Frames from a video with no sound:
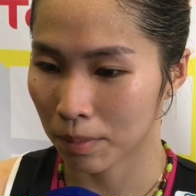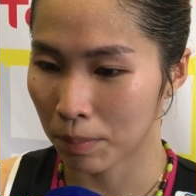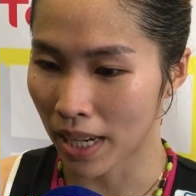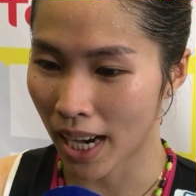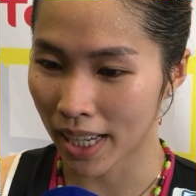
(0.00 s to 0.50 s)

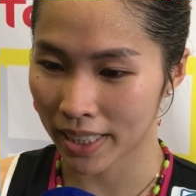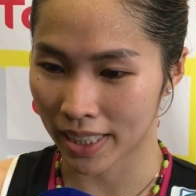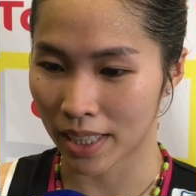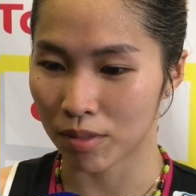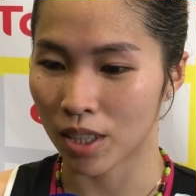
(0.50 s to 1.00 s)
behind the
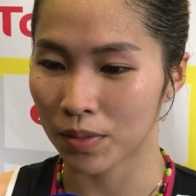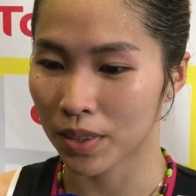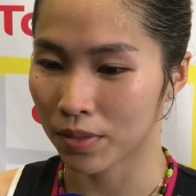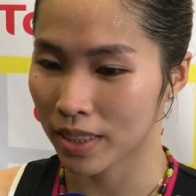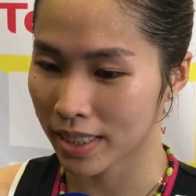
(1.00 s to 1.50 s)
game of the
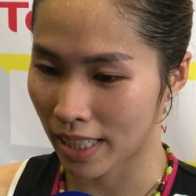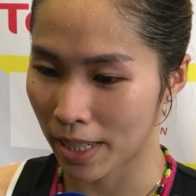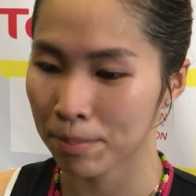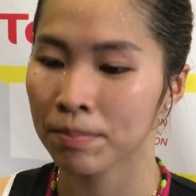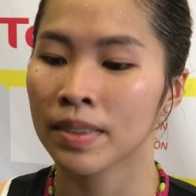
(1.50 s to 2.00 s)
first
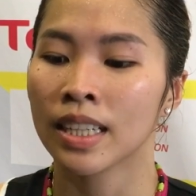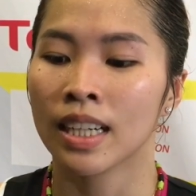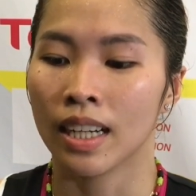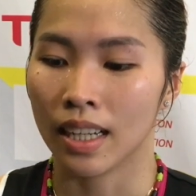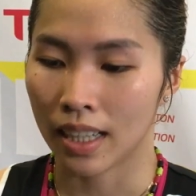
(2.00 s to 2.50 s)
game,
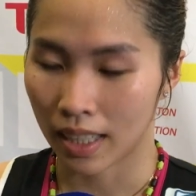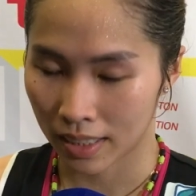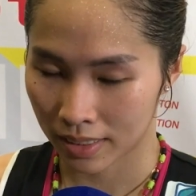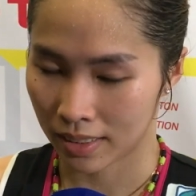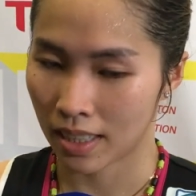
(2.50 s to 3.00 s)

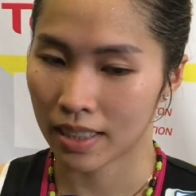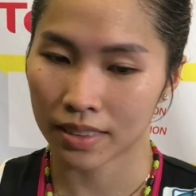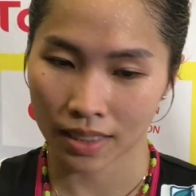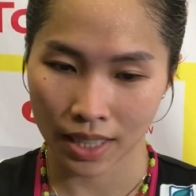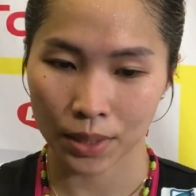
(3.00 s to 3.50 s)
and I
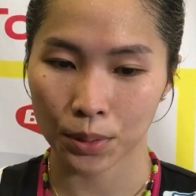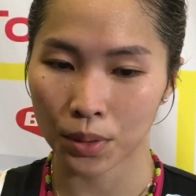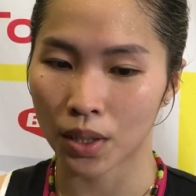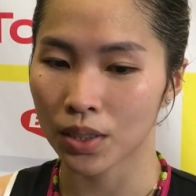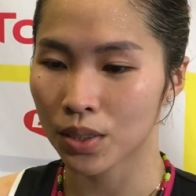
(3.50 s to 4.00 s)
try to
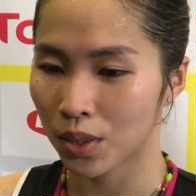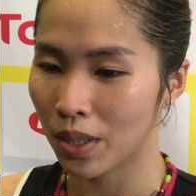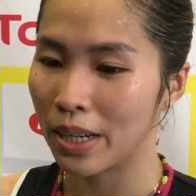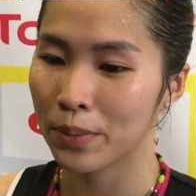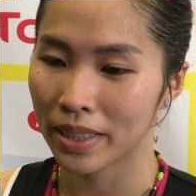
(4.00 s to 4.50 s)
control
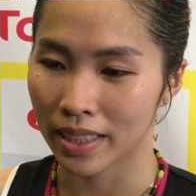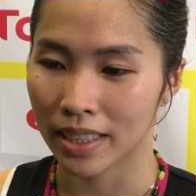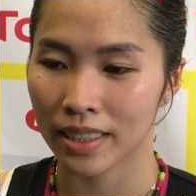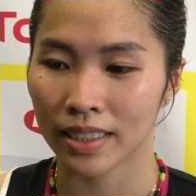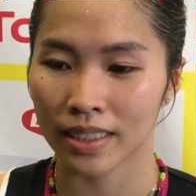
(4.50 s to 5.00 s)

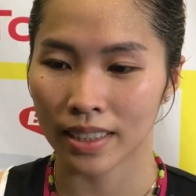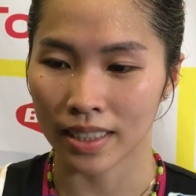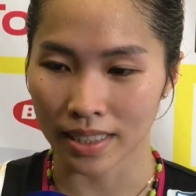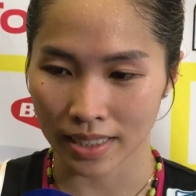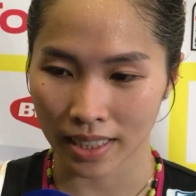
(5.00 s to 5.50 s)
everything in
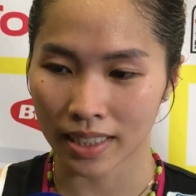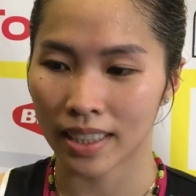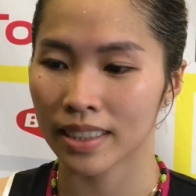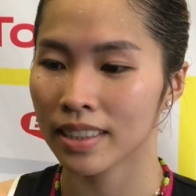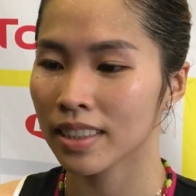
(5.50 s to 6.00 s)
the
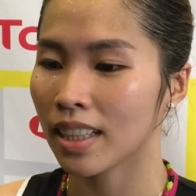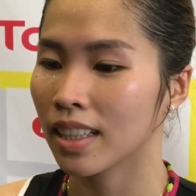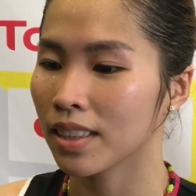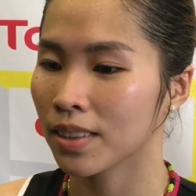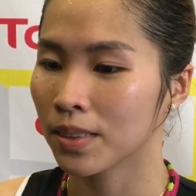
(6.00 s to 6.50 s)
second.
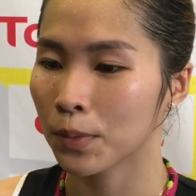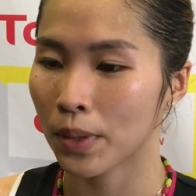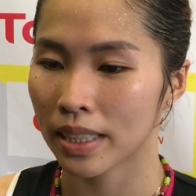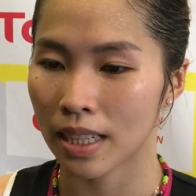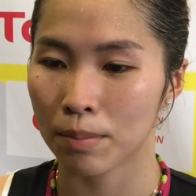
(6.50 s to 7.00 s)
And
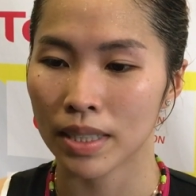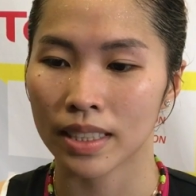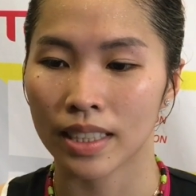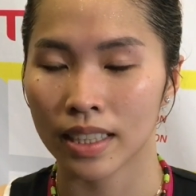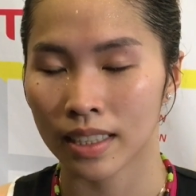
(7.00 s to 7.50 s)
when I'm
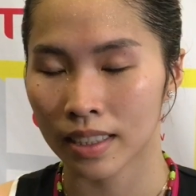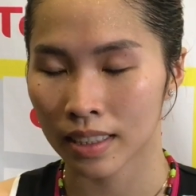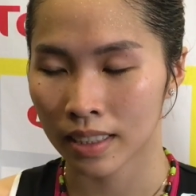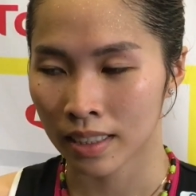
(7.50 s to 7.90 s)
leading